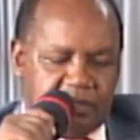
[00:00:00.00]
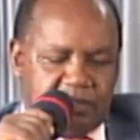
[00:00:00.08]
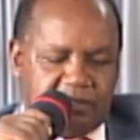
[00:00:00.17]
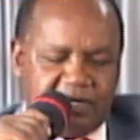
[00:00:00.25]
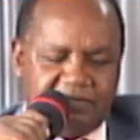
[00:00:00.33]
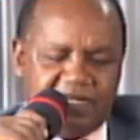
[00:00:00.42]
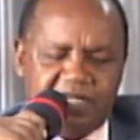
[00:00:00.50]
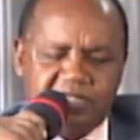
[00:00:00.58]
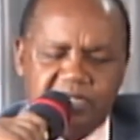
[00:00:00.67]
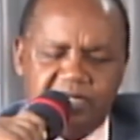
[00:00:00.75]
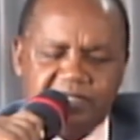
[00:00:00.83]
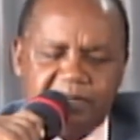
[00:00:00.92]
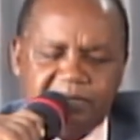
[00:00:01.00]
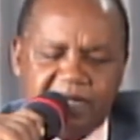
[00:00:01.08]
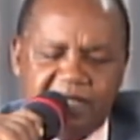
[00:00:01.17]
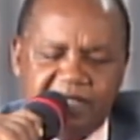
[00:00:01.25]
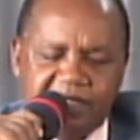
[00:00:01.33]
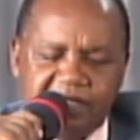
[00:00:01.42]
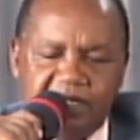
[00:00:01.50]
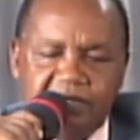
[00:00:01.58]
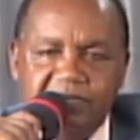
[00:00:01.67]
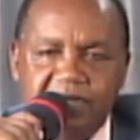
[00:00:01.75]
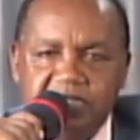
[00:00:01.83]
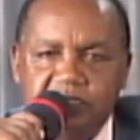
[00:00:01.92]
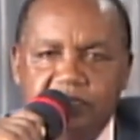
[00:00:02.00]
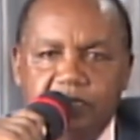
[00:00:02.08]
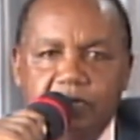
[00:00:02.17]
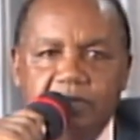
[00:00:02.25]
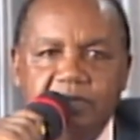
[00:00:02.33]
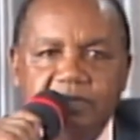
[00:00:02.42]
Revelation chapter 18, verse 4.